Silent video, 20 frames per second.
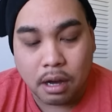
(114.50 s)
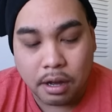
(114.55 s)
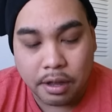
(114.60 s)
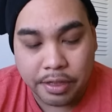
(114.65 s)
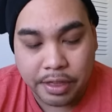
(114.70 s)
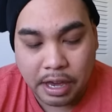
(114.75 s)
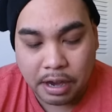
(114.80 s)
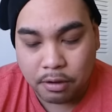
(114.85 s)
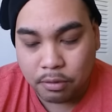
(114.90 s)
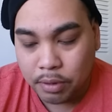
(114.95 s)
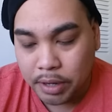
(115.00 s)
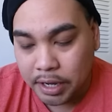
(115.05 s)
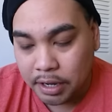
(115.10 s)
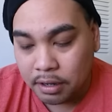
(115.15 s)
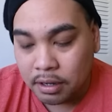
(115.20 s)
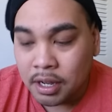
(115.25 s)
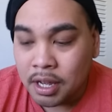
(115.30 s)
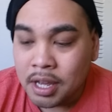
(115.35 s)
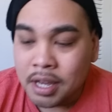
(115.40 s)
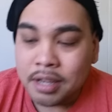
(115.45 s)
all that
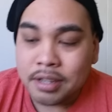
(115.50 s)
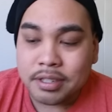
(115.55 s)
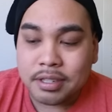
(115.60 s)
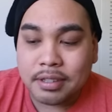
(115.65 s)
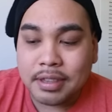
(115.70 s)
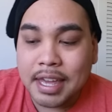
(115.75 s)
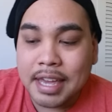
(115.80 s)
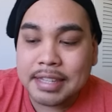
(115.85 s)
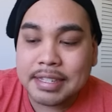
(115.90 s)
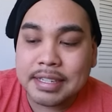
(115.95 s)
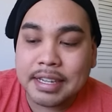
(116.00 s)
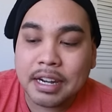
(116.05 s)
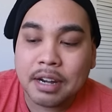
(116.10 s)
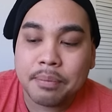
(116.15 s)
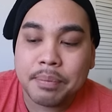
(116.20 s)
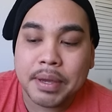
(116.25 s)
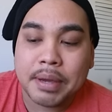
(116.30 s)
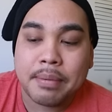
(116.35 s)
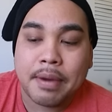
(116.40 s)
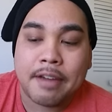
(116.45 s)
well. So that's
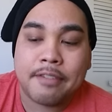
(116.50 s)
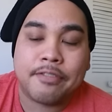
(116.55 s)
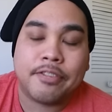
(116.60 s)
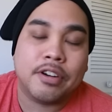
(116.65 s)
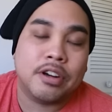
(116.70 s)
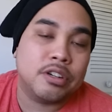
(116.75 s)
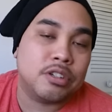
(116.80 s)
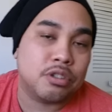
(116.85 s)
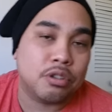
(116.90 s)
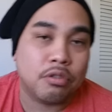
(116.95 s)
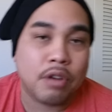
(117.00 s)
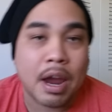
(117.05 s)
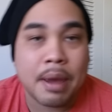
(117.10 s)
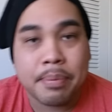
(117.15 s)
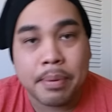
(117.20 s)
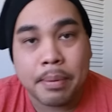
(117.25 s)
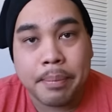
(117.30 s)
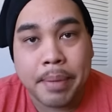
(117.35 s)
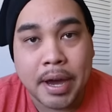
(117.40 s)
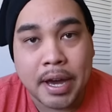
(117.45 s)
going to be my first
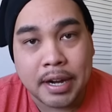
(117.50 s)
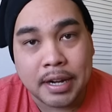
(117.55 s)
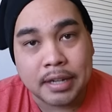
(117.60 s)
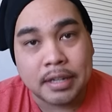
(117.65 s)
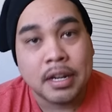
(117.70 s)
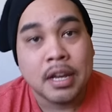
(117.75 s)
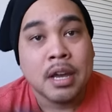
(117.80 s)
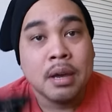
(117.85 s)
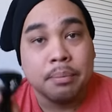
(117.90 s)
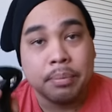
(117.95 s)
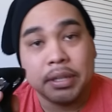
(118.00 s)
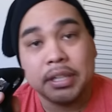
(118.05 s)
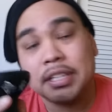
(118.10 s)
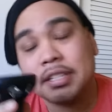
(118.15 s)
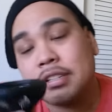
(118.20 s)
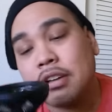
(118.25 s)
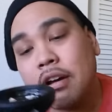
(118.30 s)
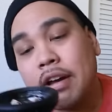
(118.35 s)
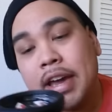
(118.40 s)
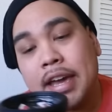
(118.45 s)
gripe about it. But
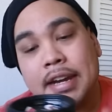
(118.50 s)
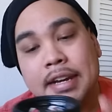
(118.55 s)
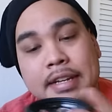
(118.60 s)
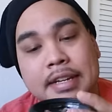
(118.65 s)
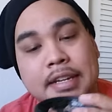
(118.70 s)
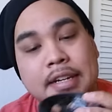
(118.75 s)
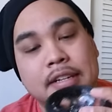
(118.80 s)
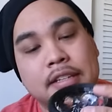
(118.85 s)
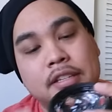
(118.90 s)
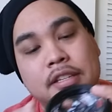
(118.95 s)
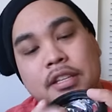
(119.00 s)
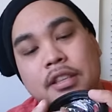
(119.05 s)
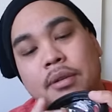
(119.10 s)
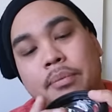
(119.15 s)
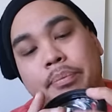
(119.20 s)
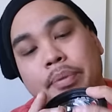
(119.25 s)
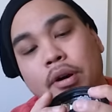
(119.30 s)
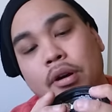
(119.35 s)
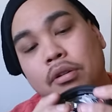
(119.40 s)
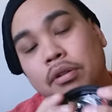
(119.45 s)
let's go ahead and get into
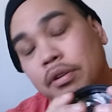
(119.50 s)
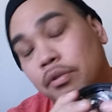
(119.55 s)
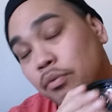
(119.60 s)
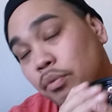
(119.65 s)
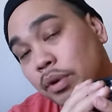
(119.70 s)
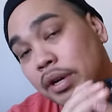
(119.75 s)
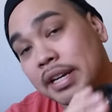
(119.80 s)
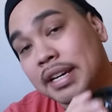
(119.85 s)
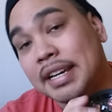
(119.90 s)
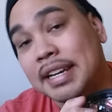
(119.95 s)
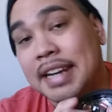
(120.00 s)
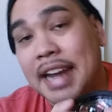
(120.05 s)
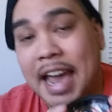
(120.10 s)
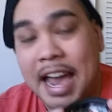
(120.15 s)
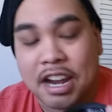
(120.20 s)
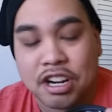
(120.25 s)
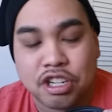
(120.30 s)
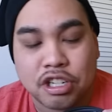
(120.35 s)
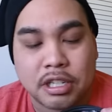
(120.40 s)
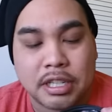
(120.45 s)
the bowl and what it
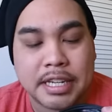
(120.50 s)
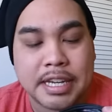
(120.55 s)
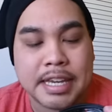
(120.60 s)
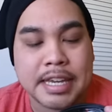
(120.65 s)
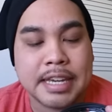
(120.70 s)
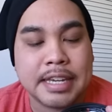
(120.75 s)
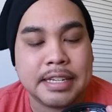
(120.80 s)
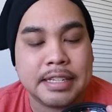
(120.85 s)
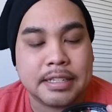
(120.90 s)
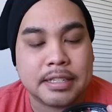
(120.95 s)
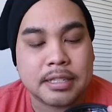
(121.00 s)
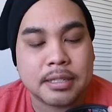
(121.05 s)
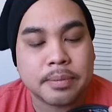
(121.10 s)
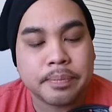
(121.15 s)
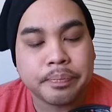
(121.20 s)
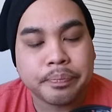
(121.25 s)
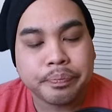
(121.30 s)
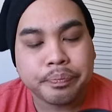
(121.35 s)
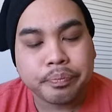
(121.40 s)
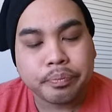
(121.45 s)
actually
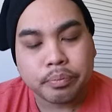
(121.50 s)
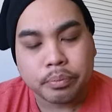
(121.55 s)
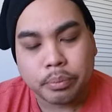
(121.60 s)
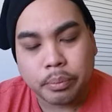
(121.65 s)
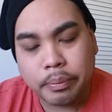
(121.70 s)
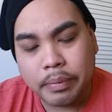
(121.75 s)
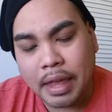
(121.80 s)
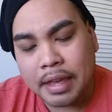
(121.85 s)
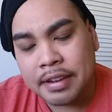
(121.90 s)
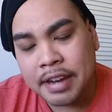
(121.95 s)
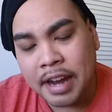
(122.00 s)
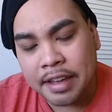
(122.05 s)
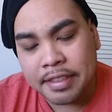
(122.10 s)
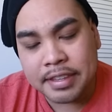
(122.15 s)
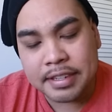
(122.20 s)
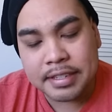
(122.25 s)
is. Now,